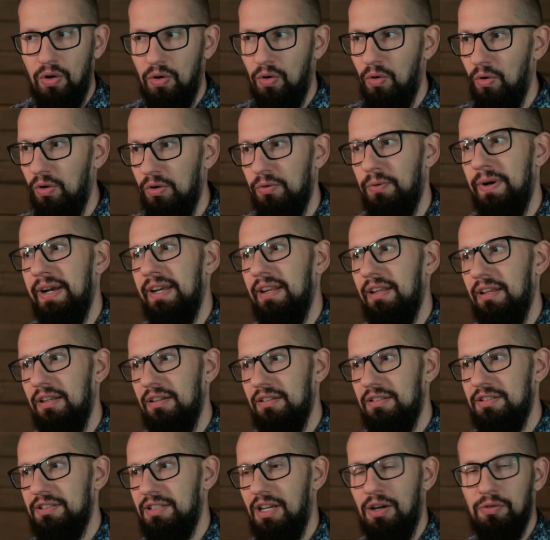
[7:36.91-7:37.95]
already
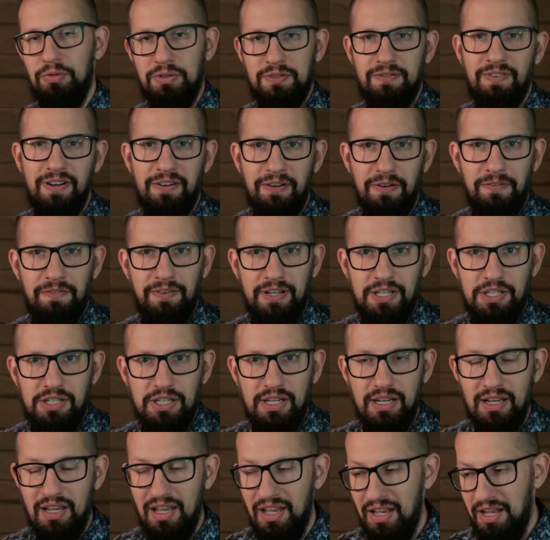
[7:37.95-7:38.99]
sounds very
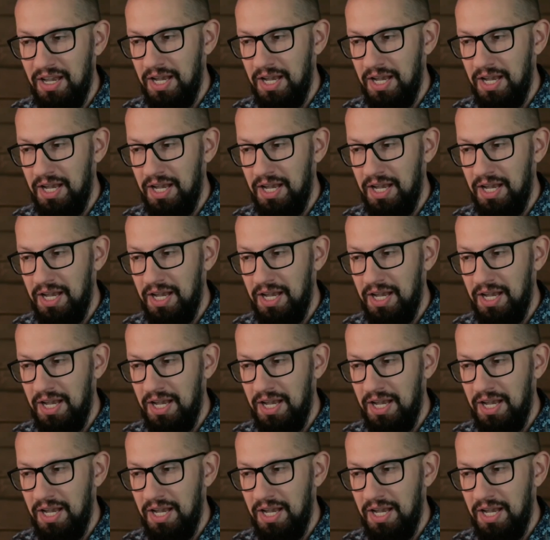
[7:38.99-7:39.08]
fishy.